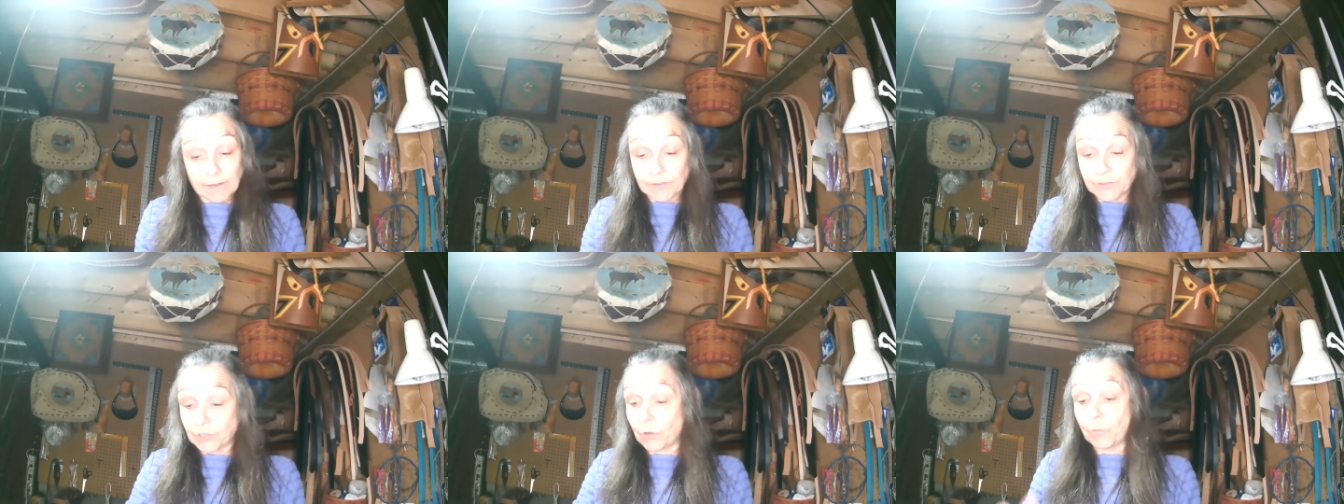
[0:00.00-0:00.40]

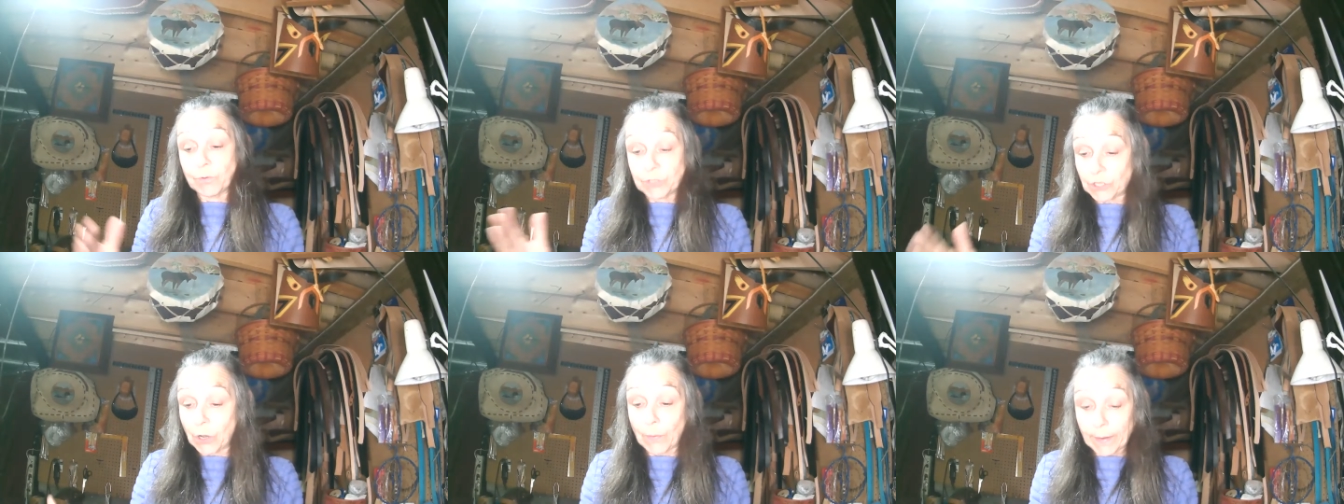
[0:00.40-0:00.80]
So
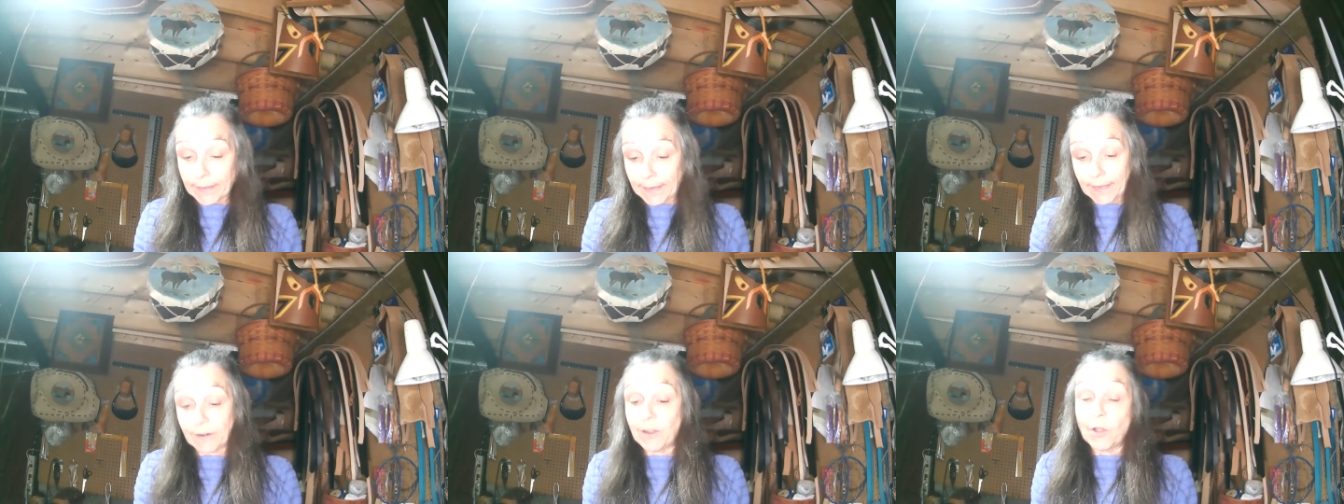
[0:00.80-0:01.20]

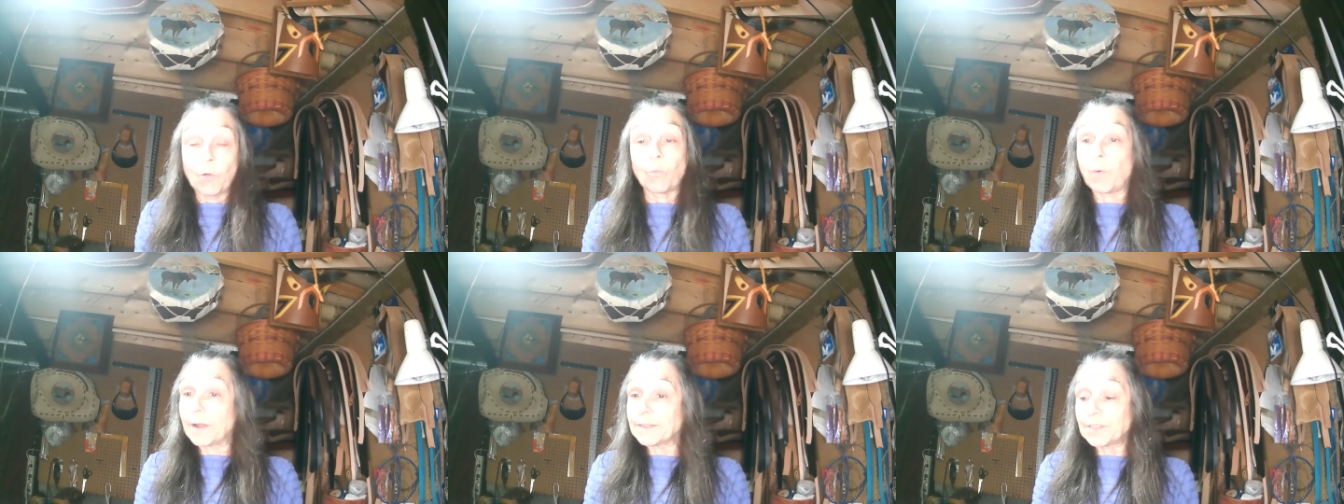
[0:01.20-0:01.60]
sewing it.
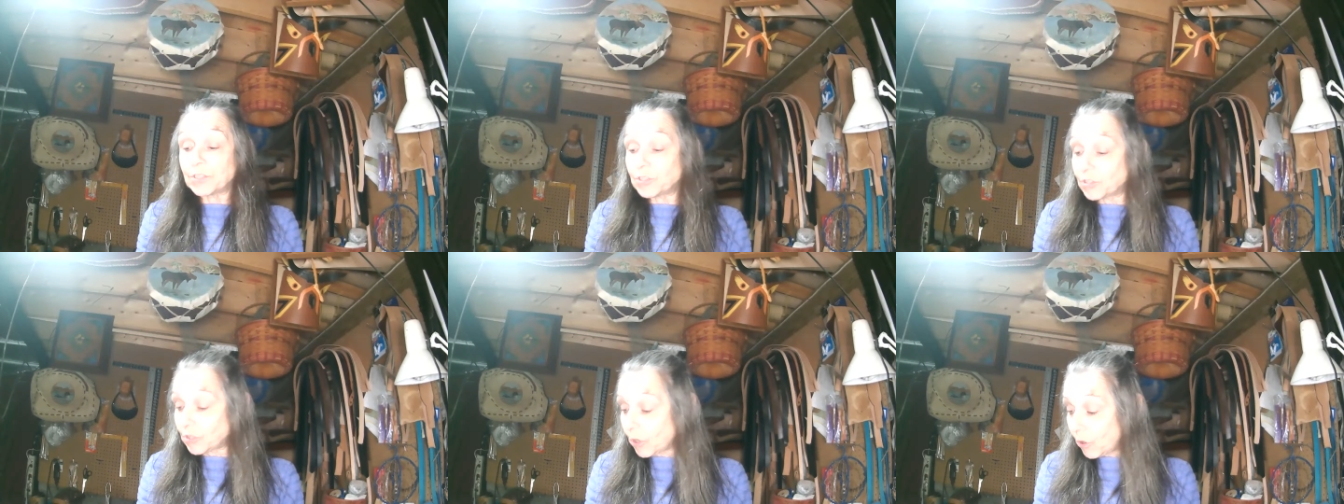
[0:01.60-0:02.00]
Once
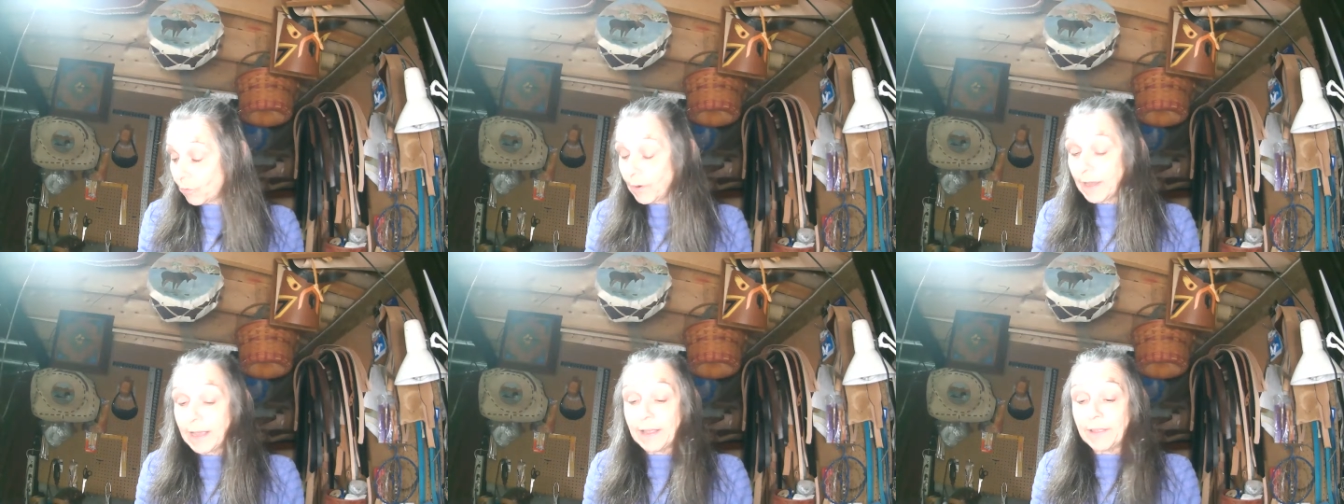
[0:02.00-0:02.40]
it's
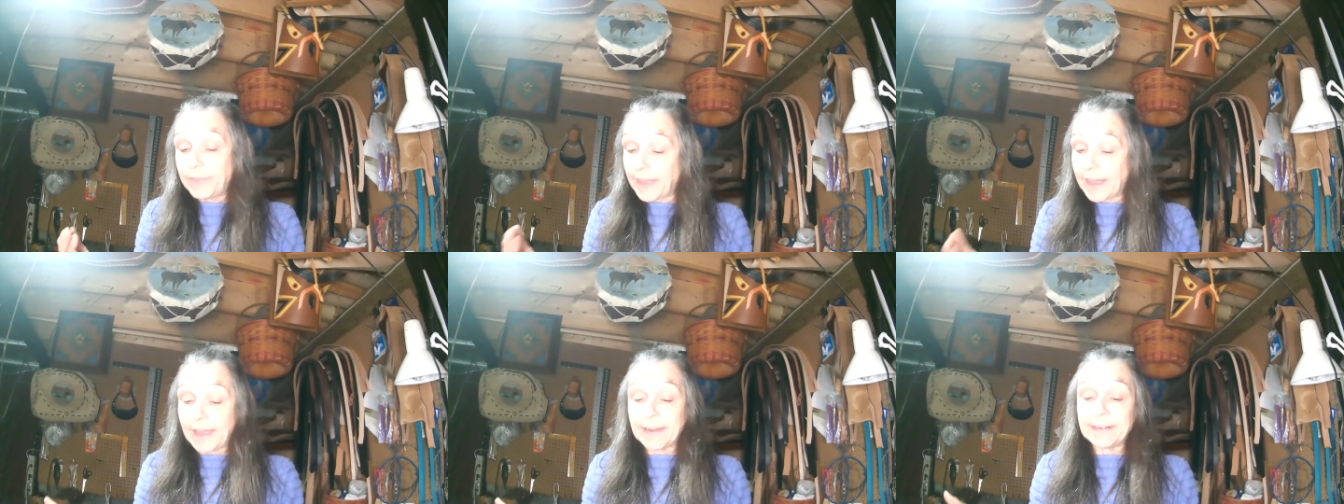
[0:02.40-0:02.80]
sewn,
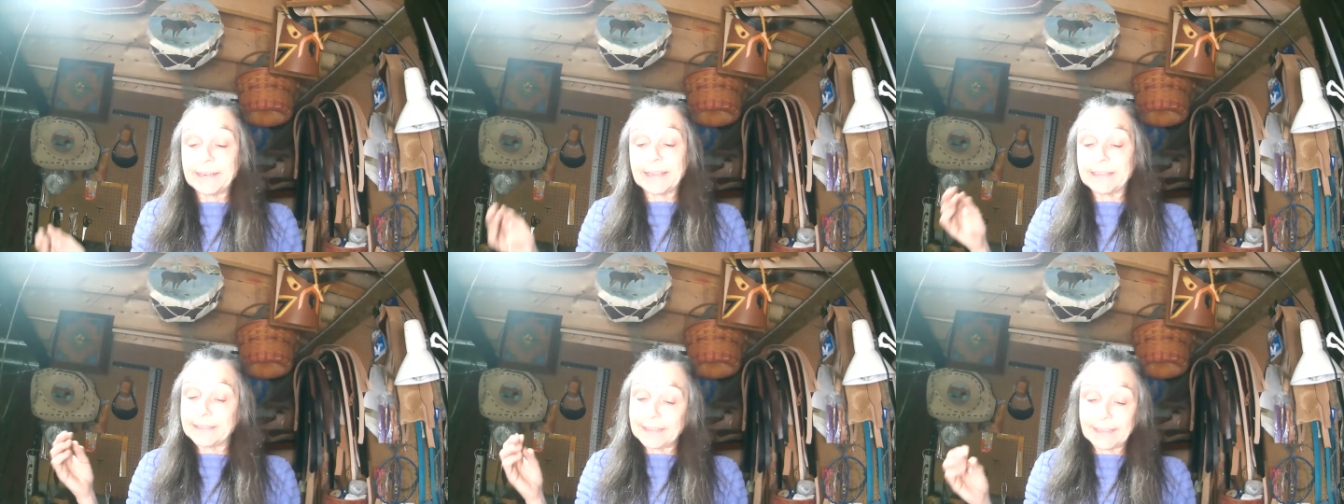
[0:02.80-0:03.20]
then
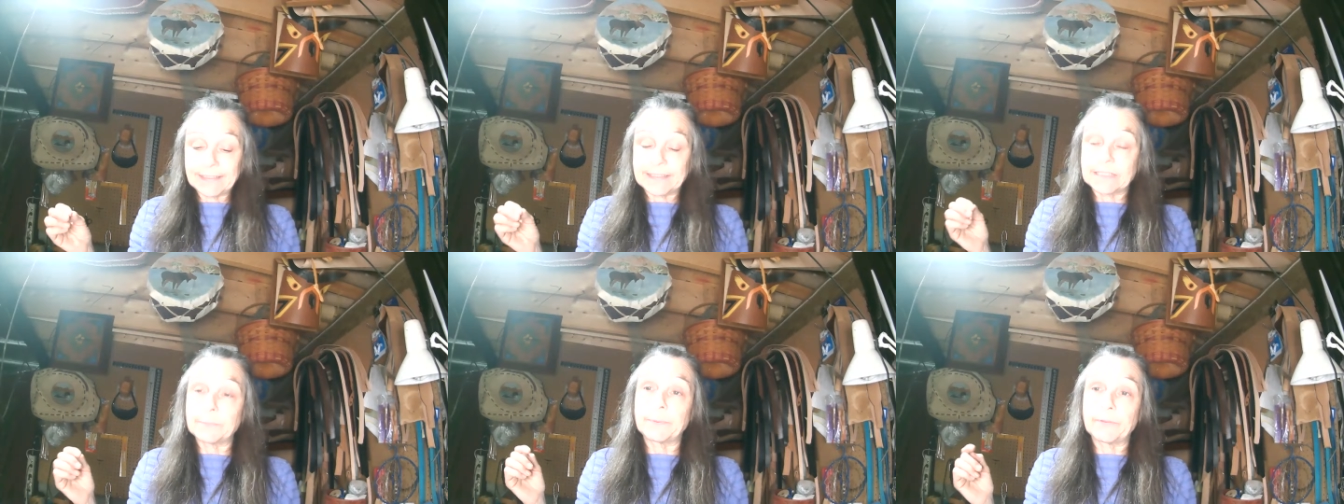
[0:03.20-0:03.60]
it
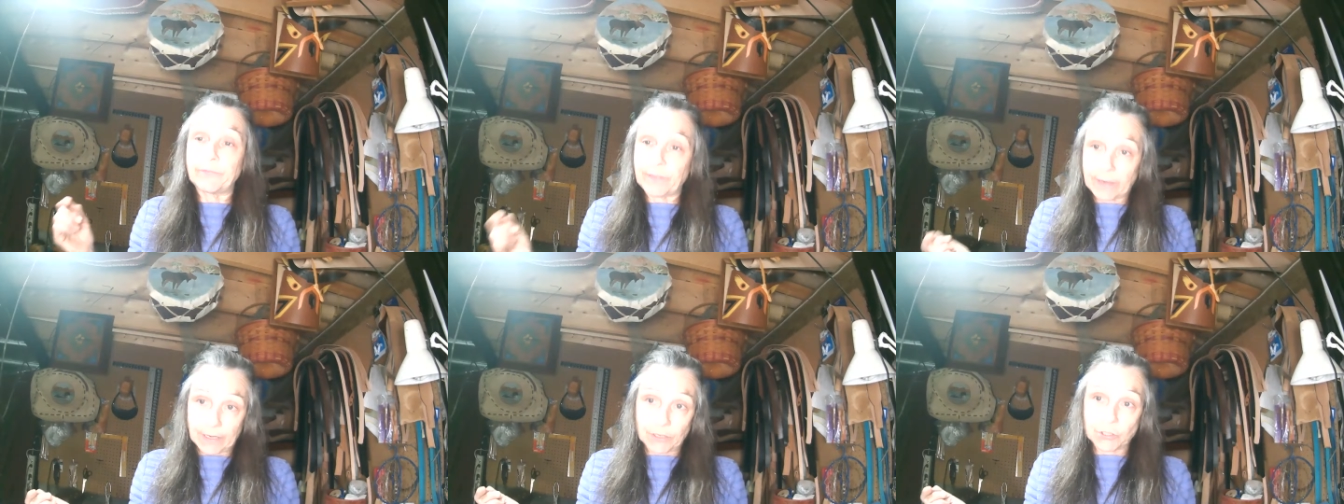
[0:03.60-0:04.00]
needs to be
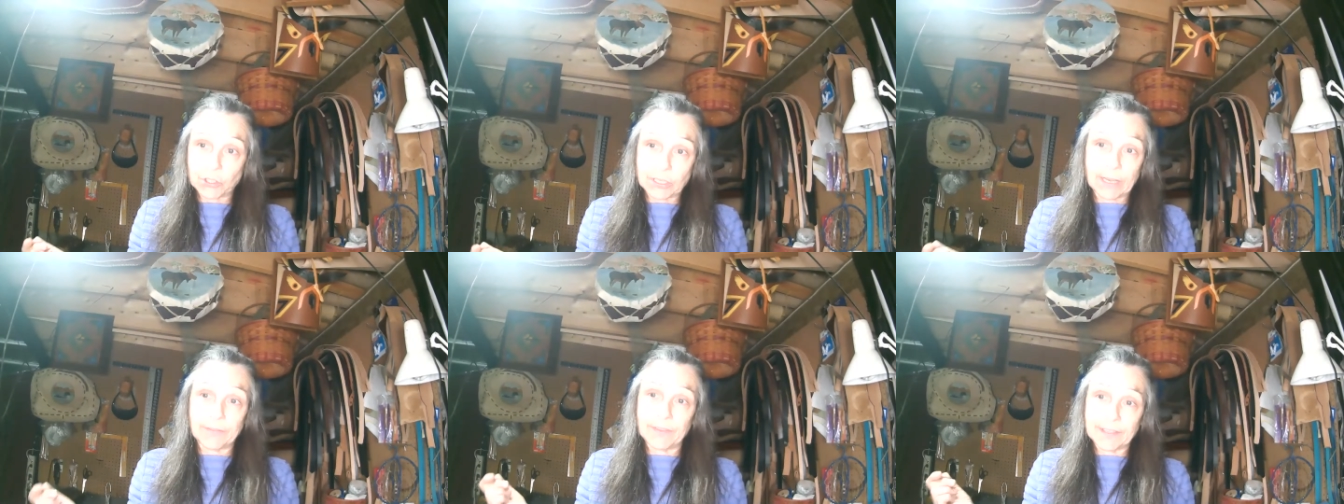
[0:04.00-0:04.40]

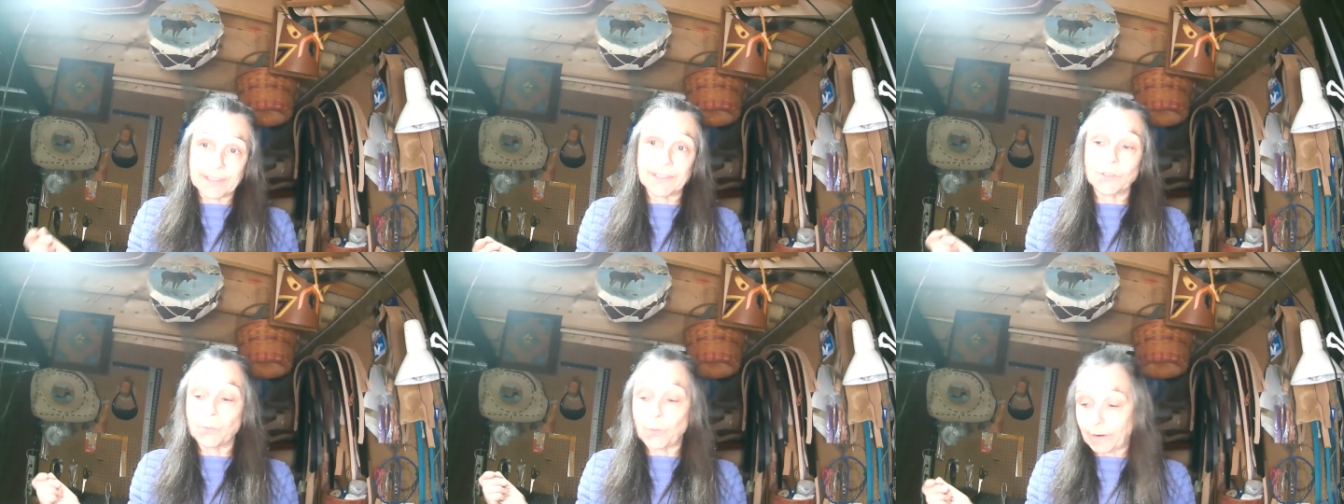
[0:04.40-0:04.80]
finished. And
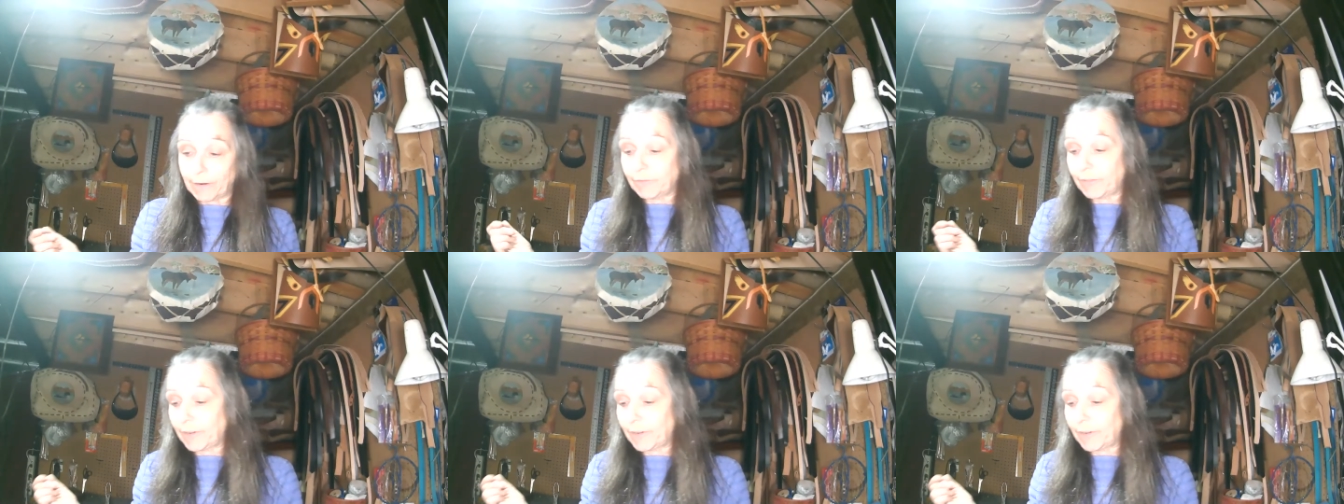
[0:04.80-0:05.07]
this is where it